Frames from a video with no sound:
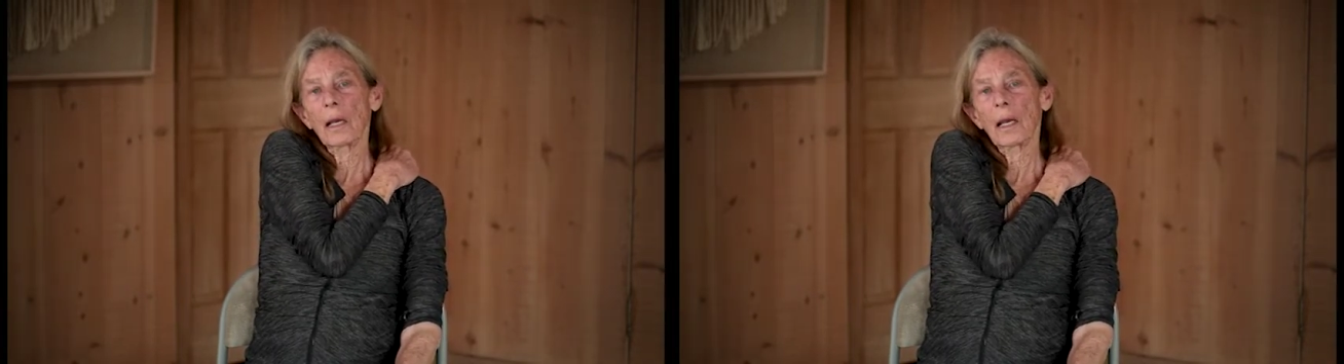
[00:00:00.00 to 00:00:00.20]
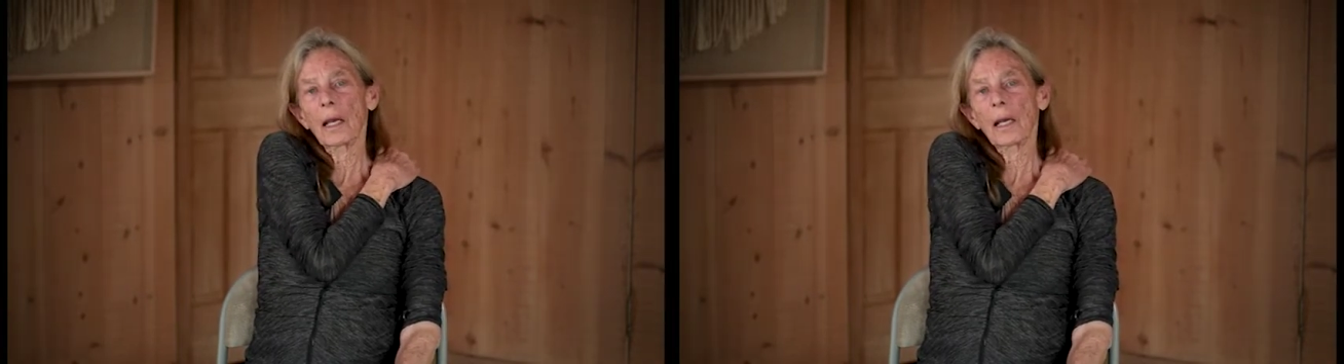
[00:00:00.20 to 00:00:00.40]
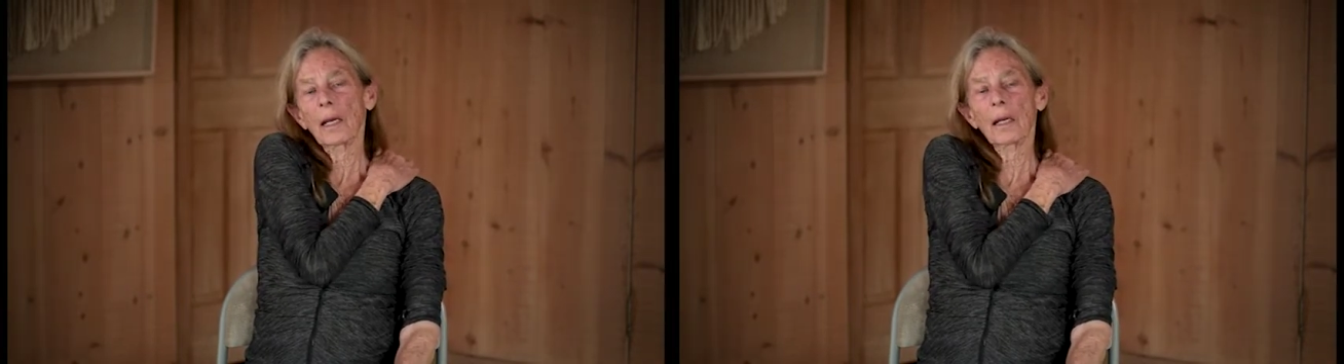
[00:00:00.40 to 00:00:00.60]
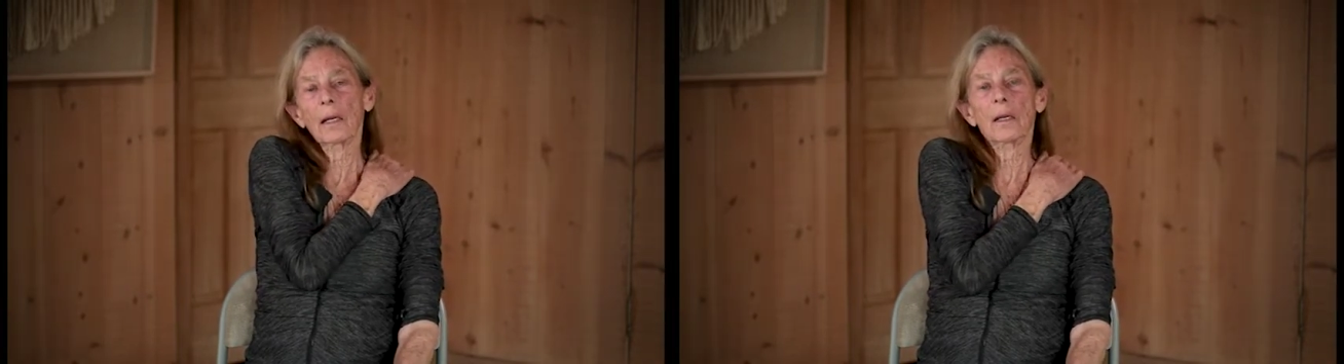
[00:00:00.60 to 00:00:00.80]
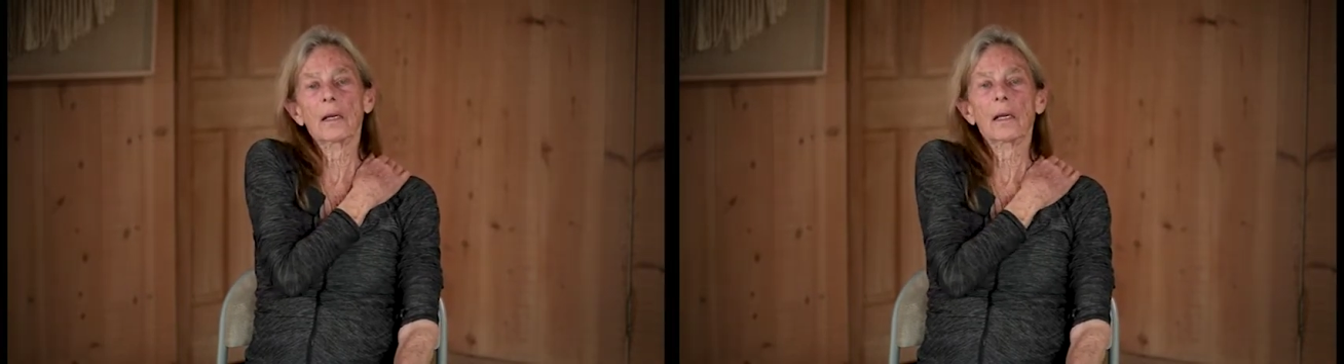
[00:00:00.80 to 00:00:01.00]
And
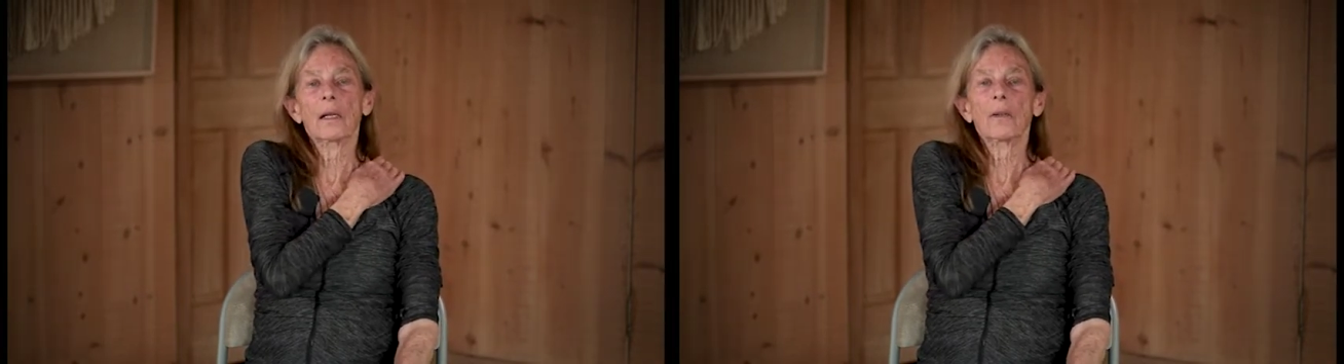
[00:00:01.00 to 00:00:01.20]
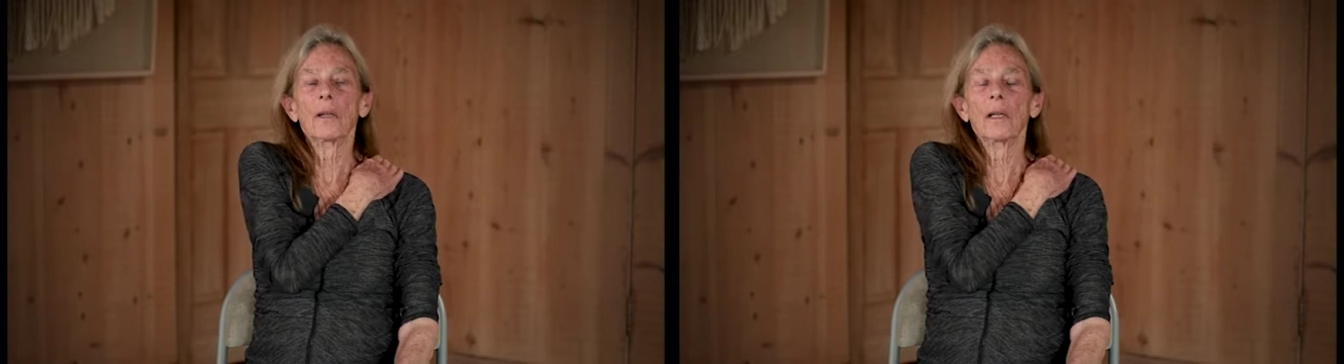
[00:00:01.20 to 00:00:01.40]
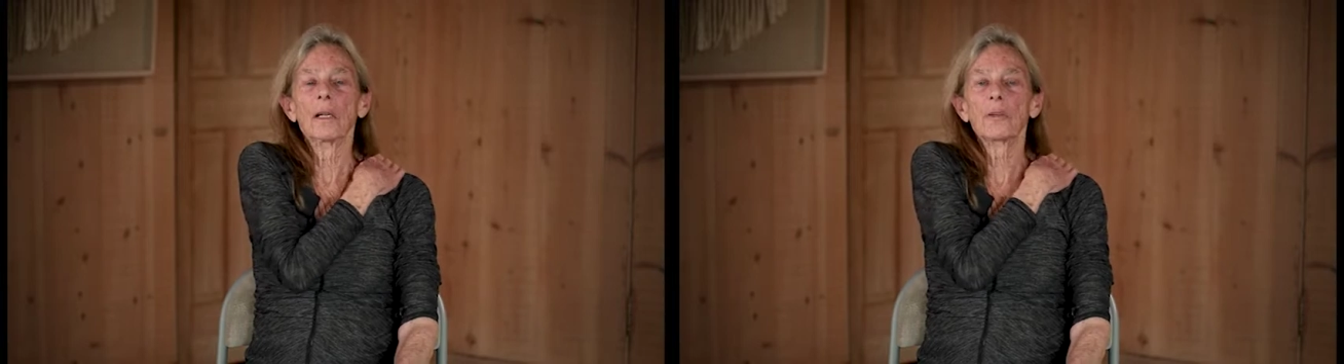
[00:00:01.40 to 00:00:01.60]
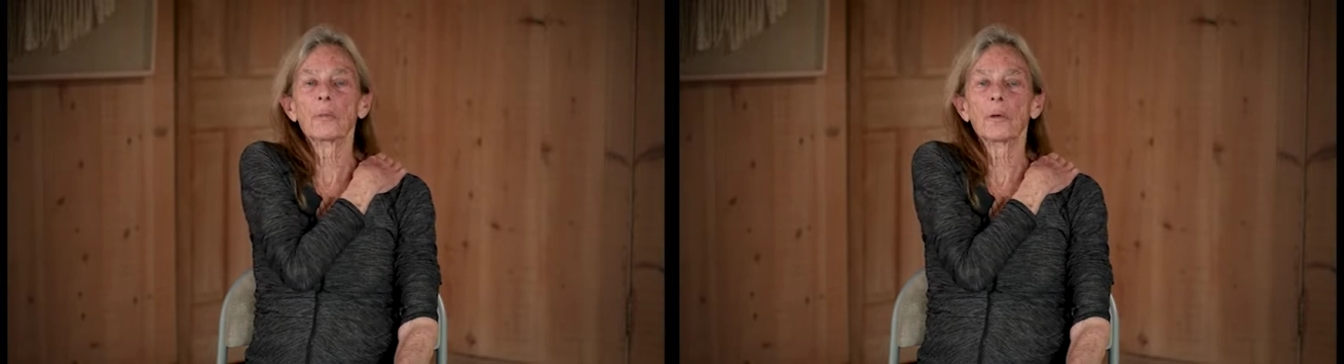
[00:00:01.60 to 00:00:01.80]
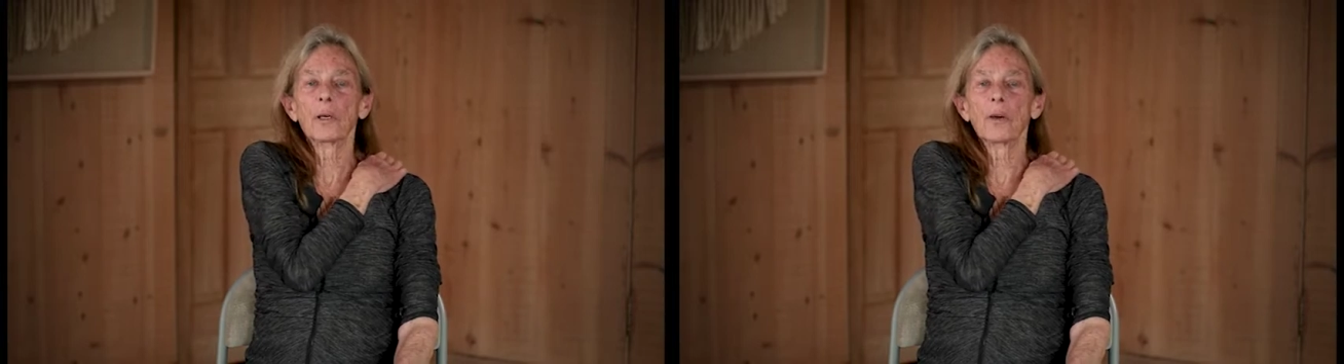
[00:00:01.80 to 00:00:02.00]
let's
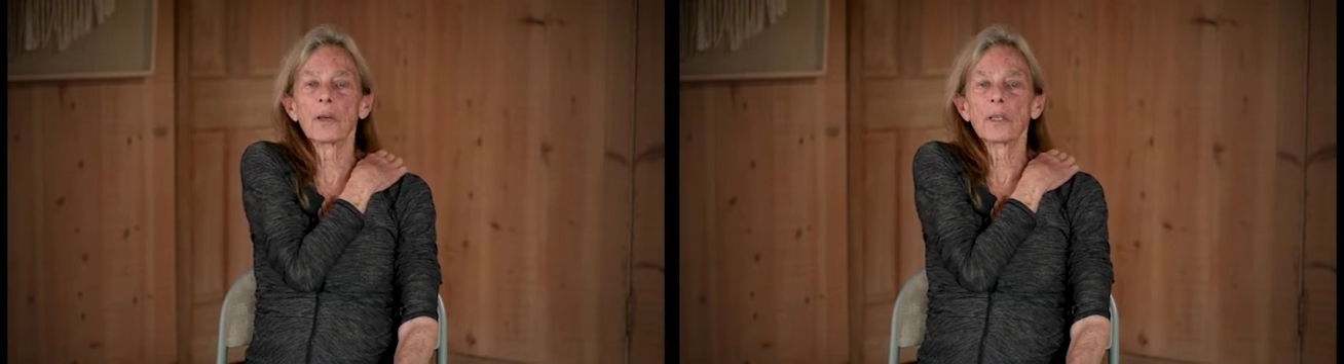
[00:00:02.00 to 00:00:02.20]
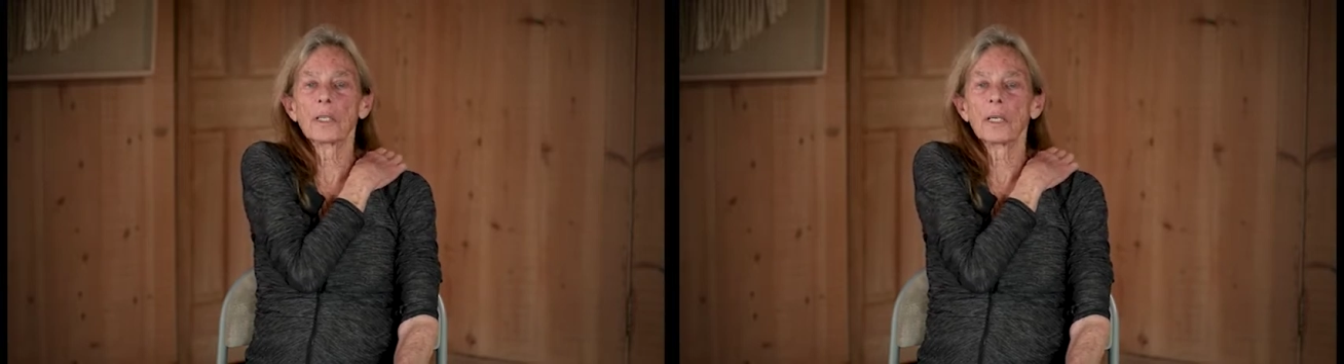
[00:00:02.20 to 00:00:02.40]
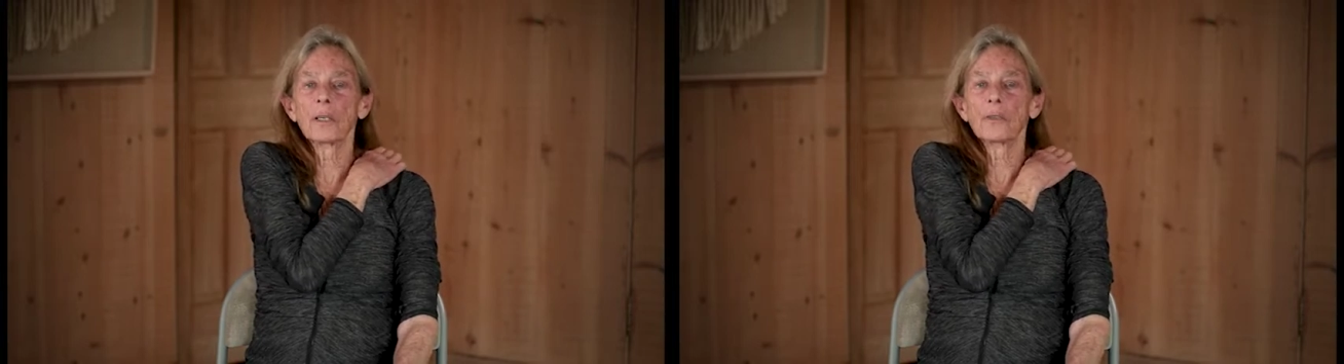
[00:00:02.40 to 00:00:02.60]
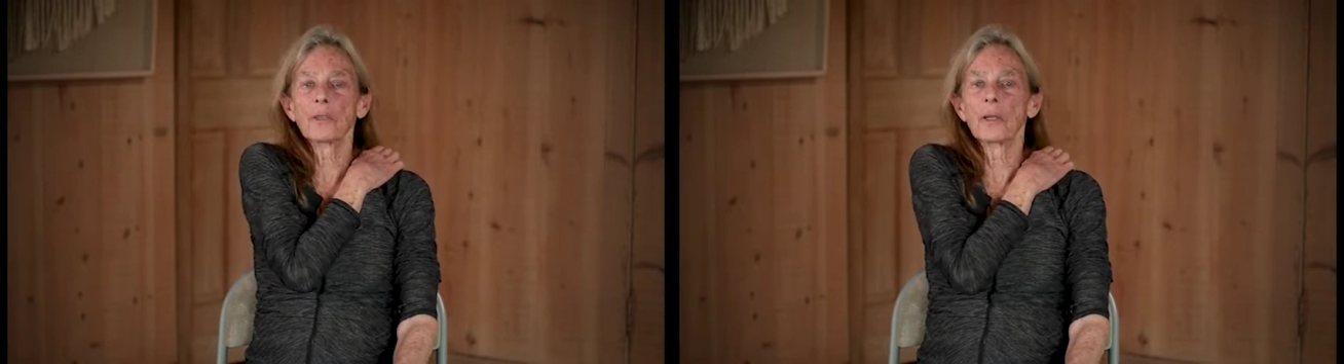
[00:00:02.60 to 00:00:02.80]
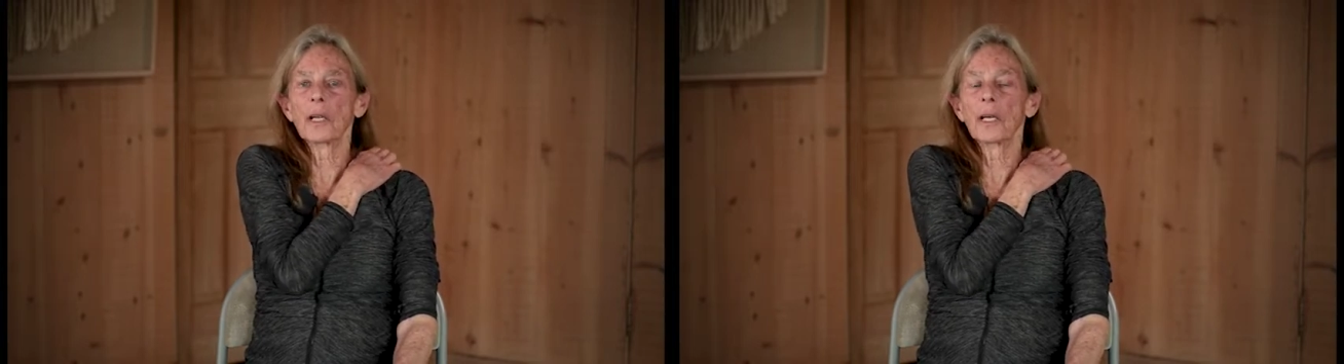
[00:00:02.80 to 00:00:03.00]
bring our
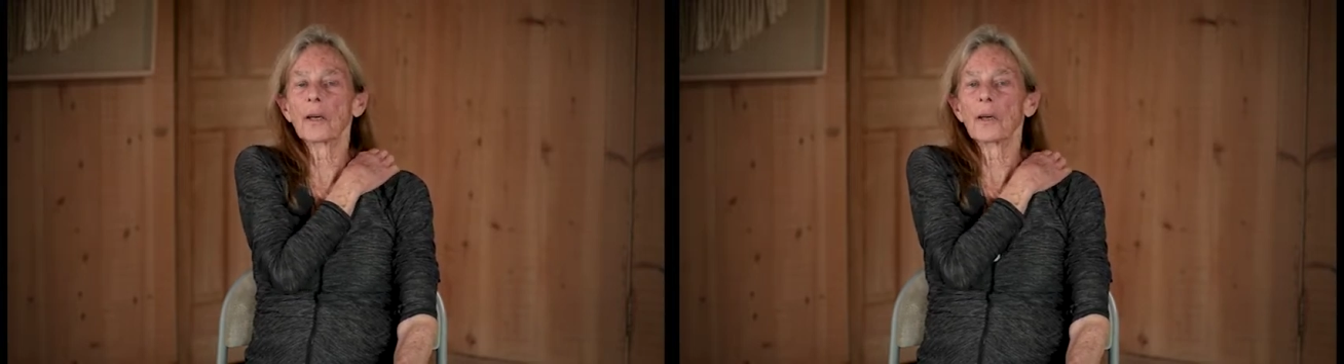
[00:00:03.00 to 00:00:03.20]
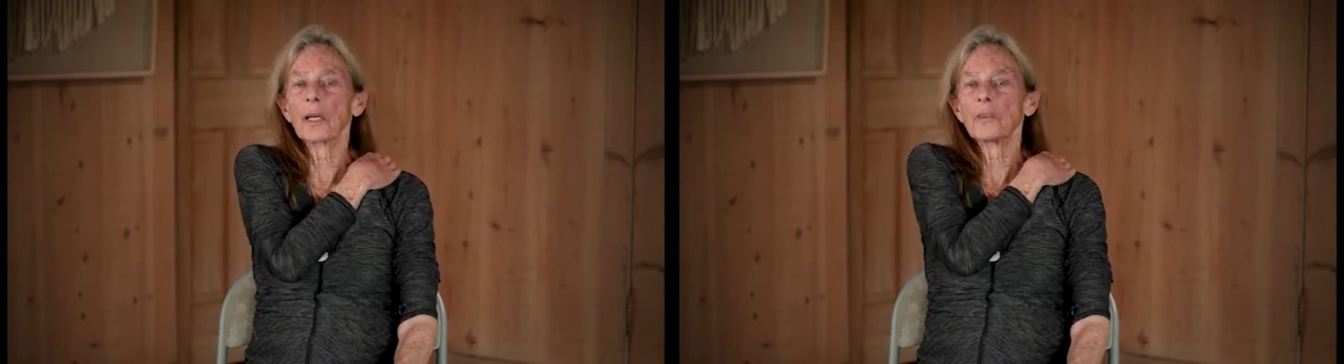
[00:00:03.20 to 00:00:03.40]
attention there